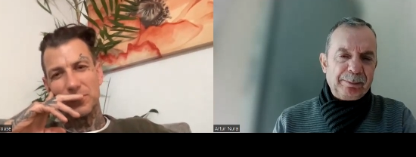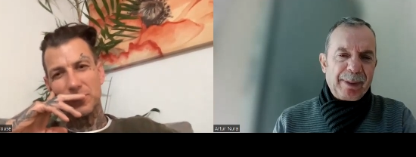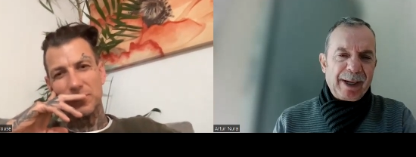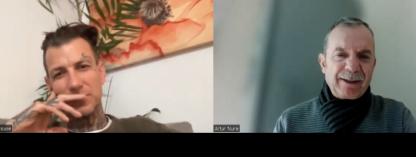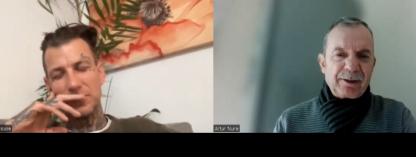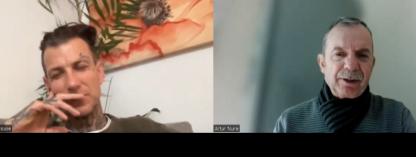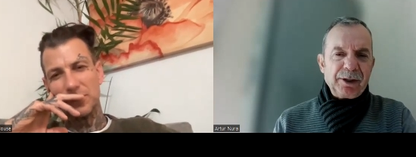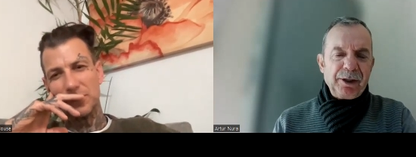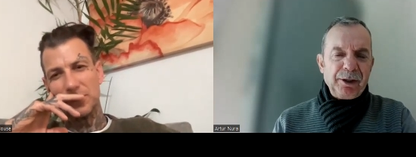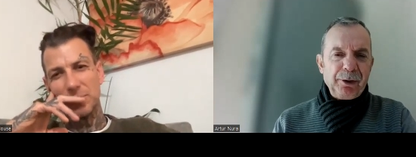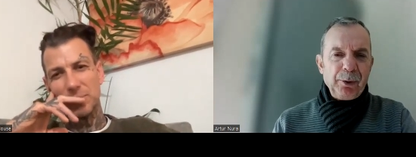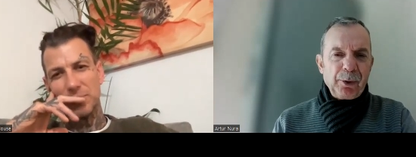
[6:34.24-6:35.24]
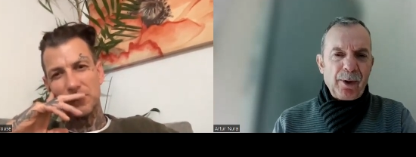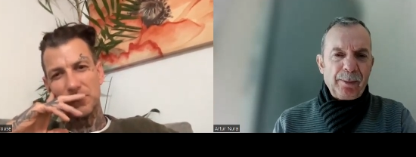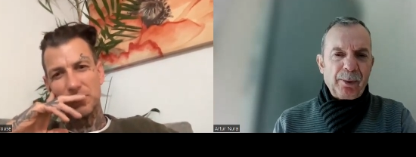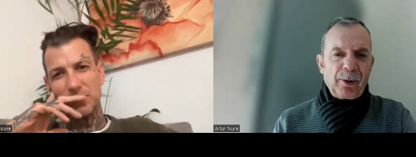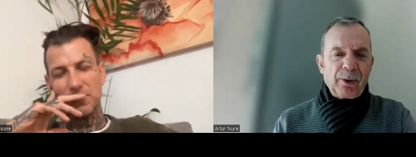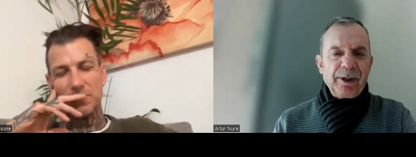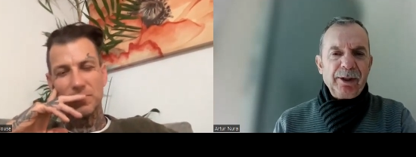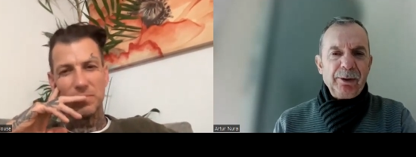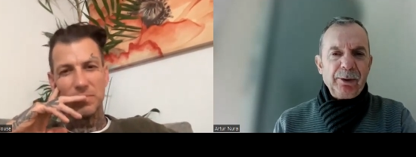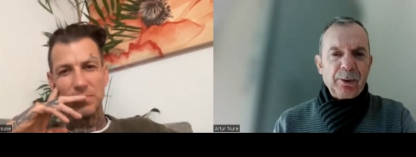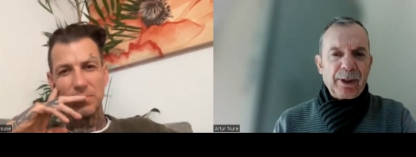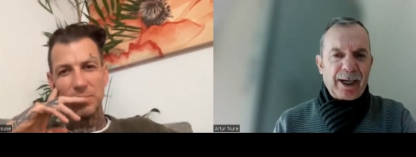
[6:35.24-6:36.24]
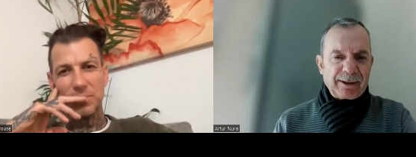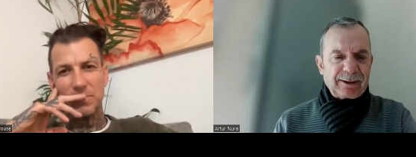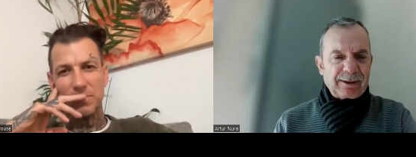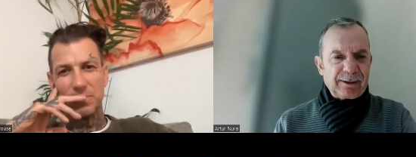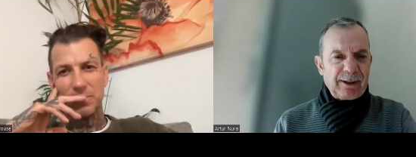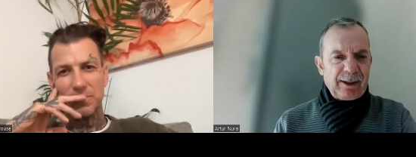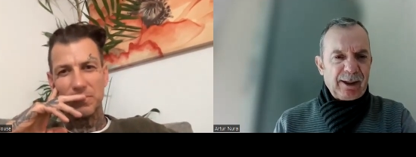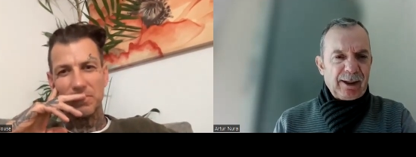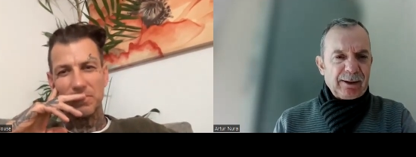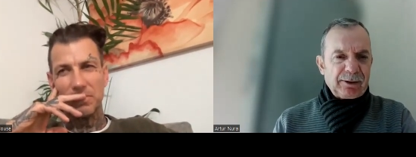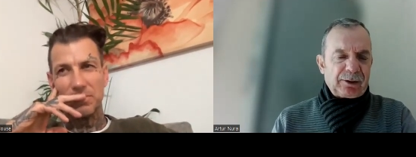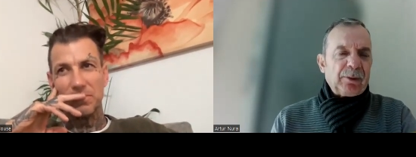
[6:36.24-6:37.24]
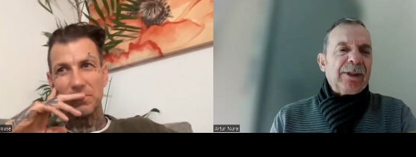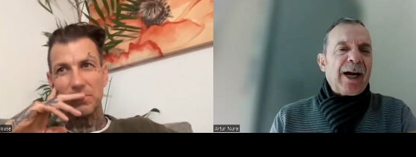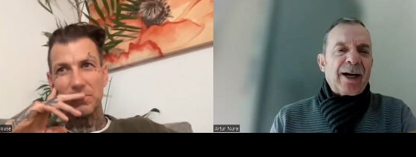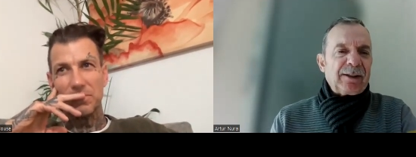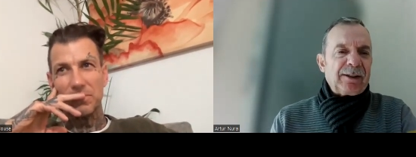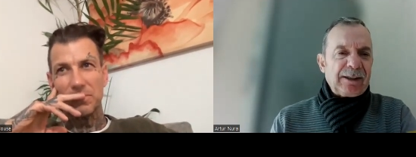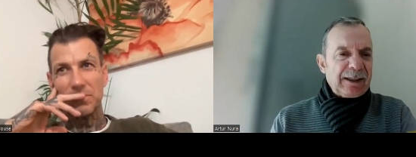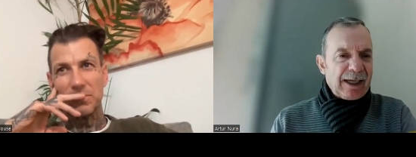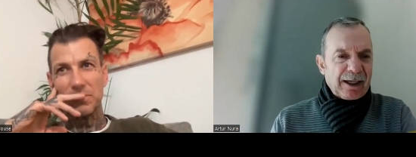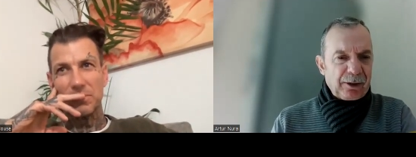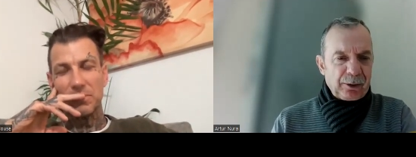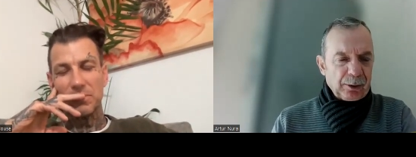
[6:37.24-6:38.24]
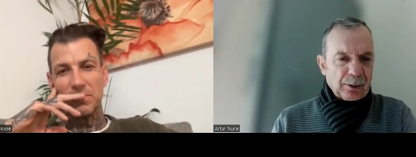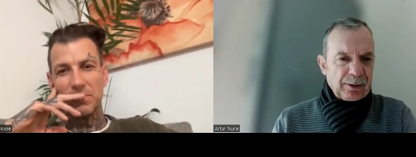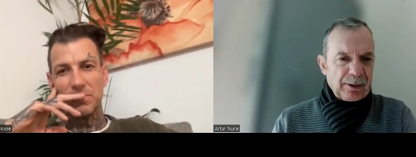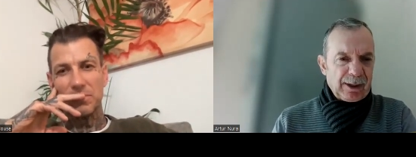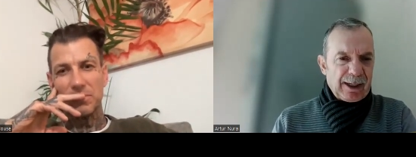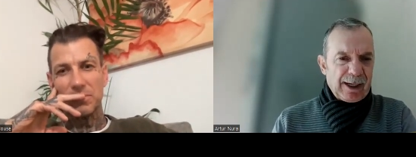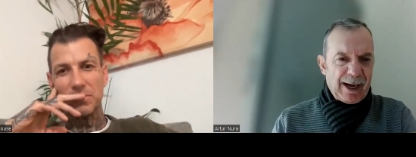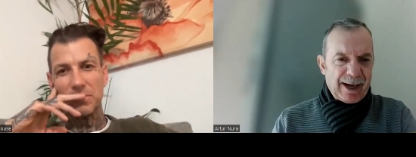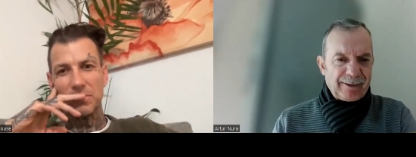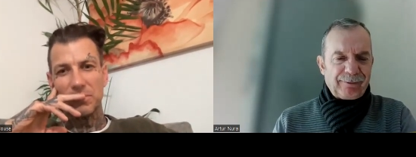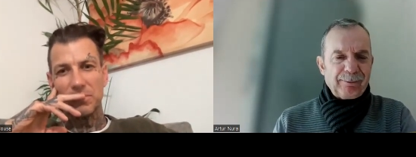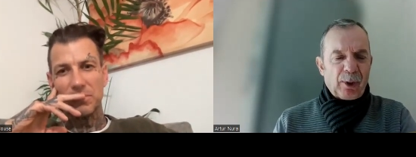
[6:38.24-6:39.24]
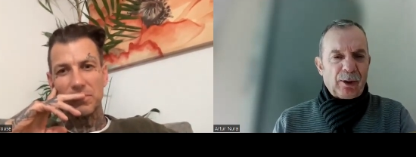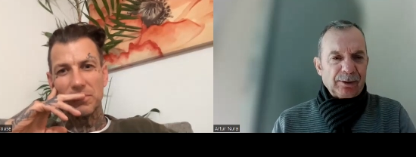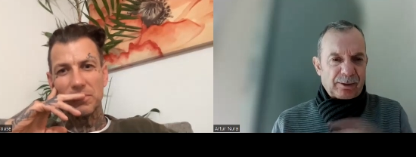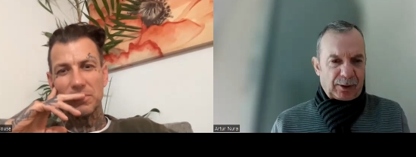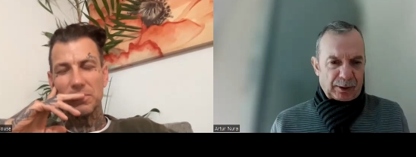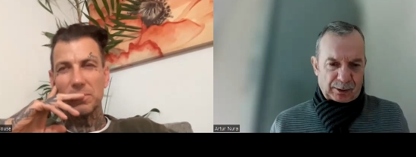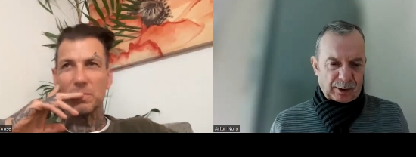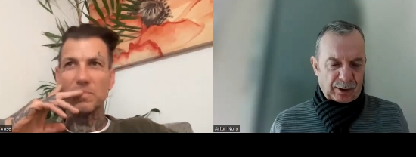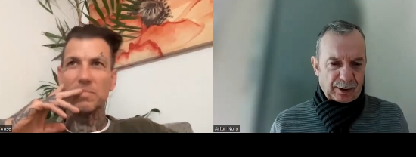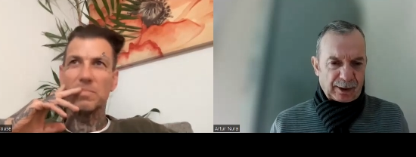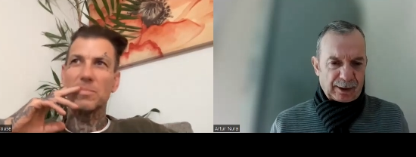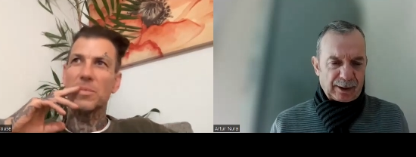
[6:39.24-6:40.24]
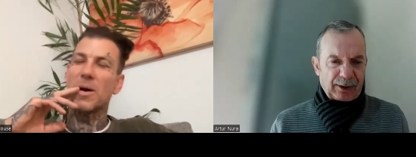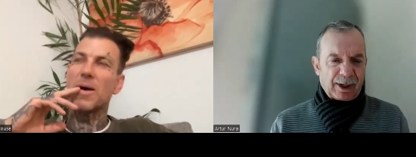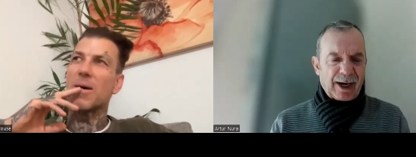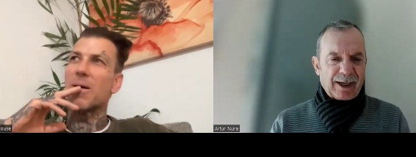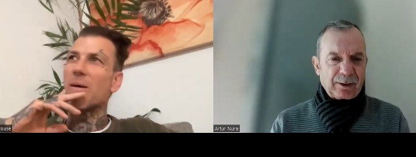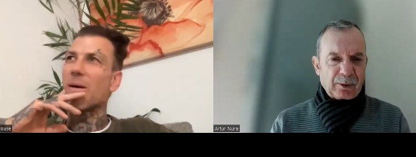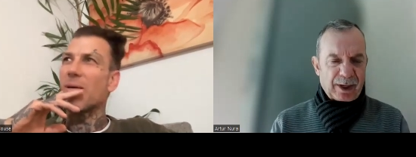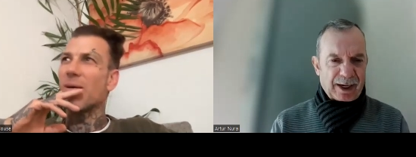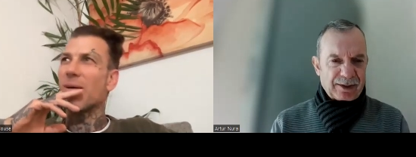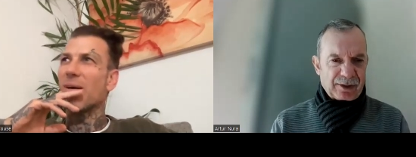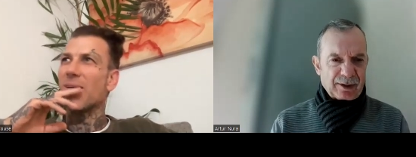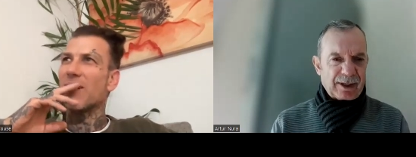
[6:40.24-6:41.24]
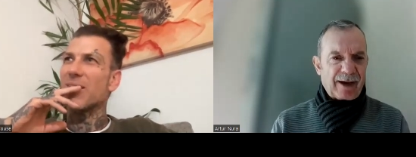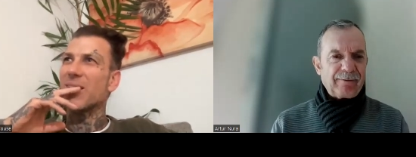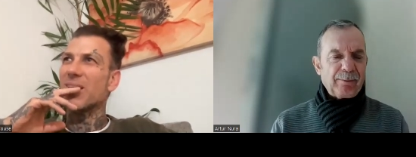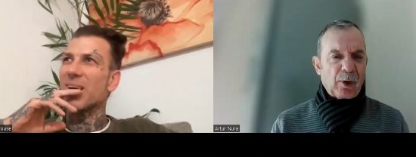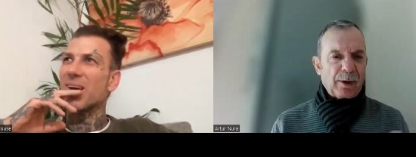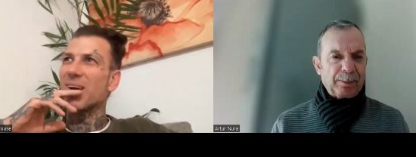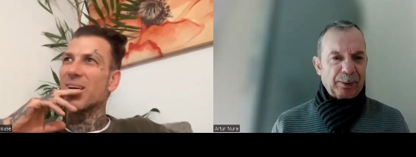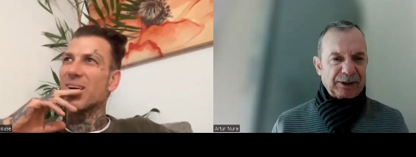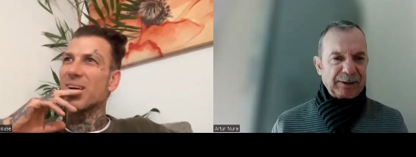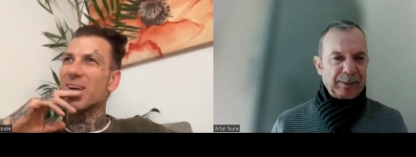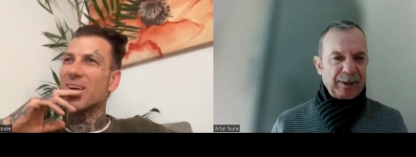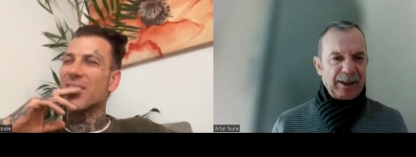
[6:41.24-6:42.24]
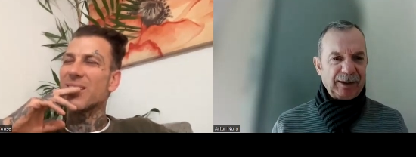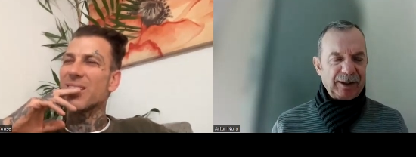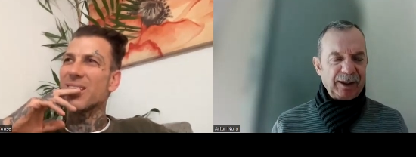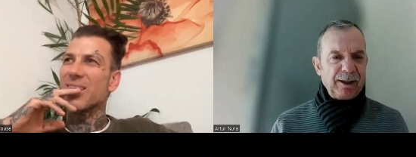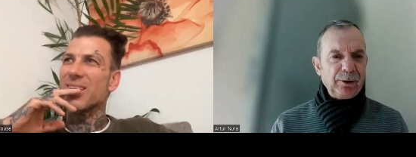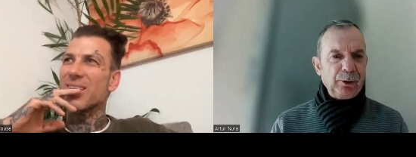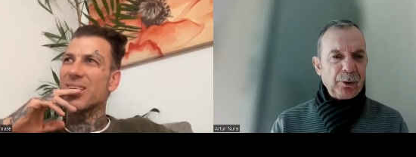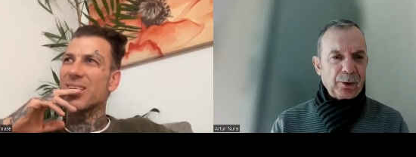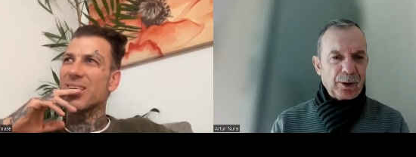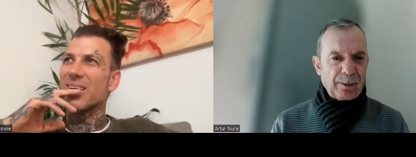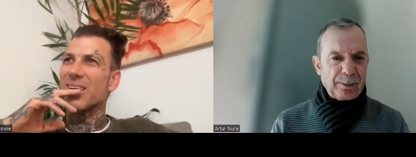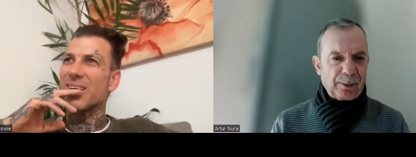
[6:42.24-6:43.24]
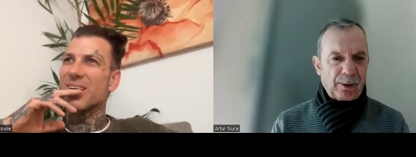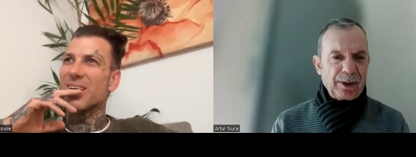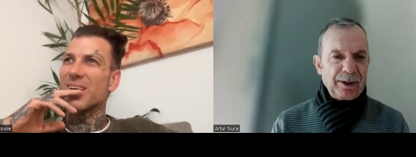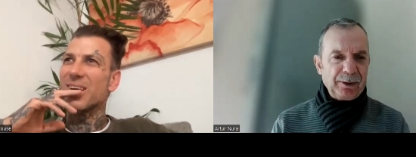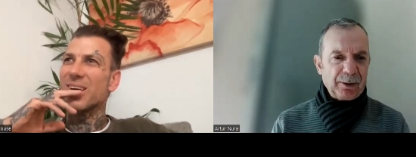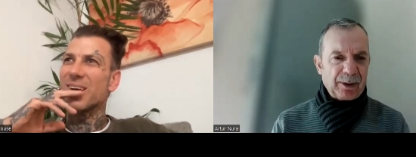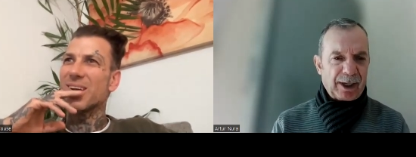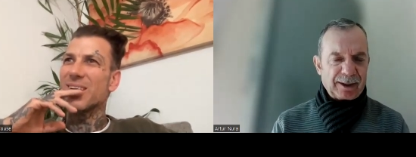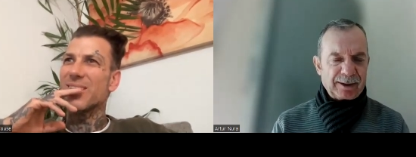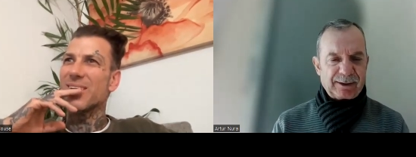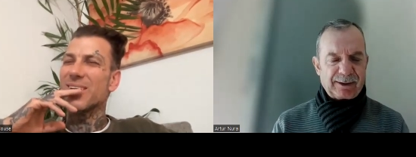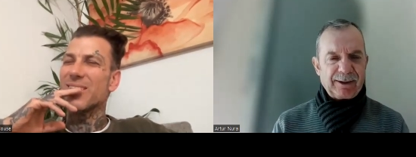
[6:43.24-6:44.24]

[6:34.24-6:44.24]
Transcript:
Speaker 1: better in Europe or in US. So an artist like you have more the, the, the uh, right question, have more possibility in Europe or in US?